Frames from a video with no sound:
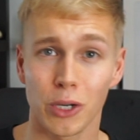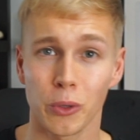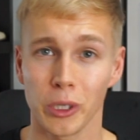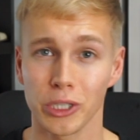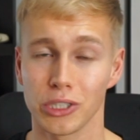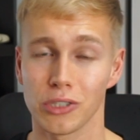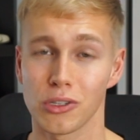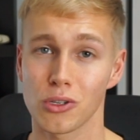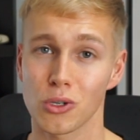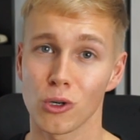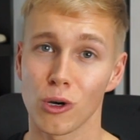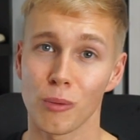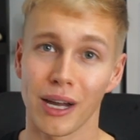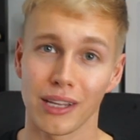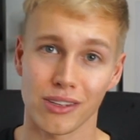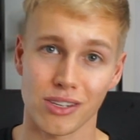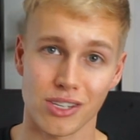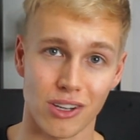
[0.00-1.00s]
questions at all
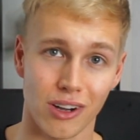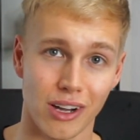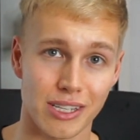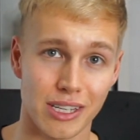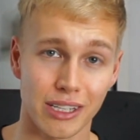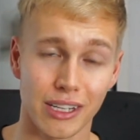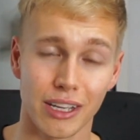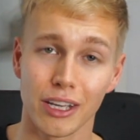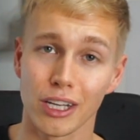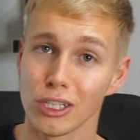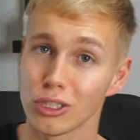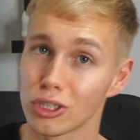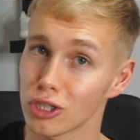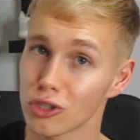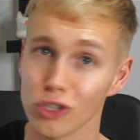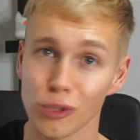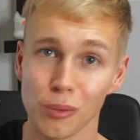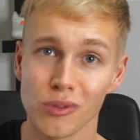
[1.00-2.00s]
about the sizing,
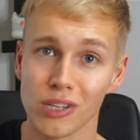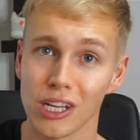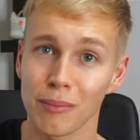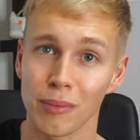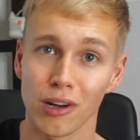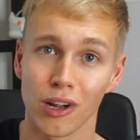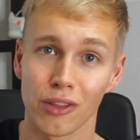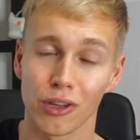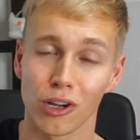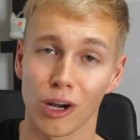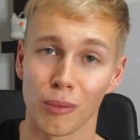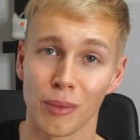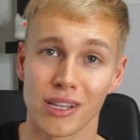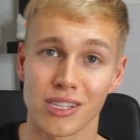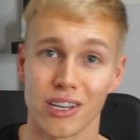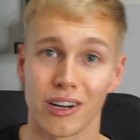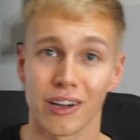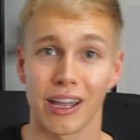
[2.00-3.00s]
just drop them down below in the
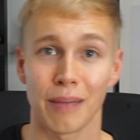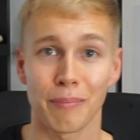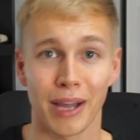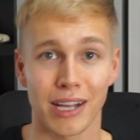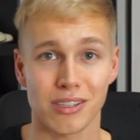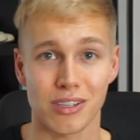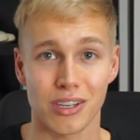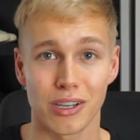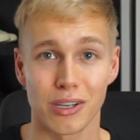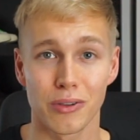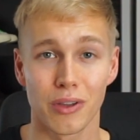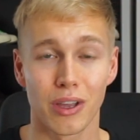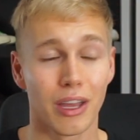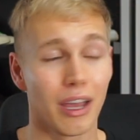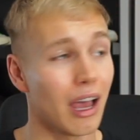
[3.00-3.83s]
comments and I'll get back to you.